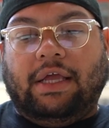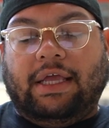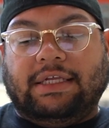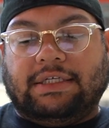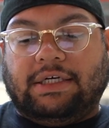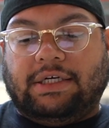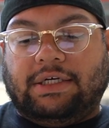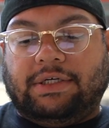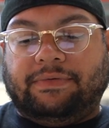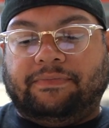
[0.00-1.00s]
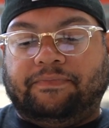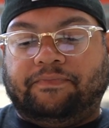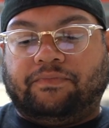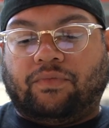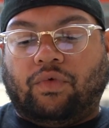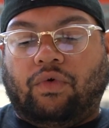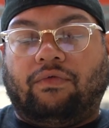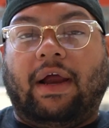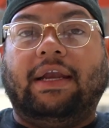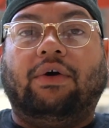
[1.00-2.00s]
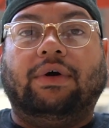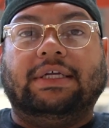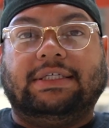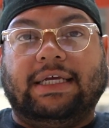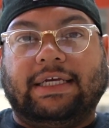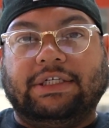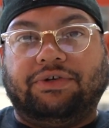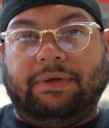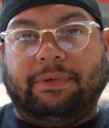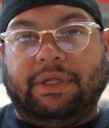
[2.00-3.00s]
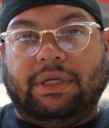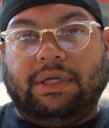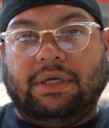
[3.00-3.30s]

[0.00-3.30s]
has right now on his second treatment.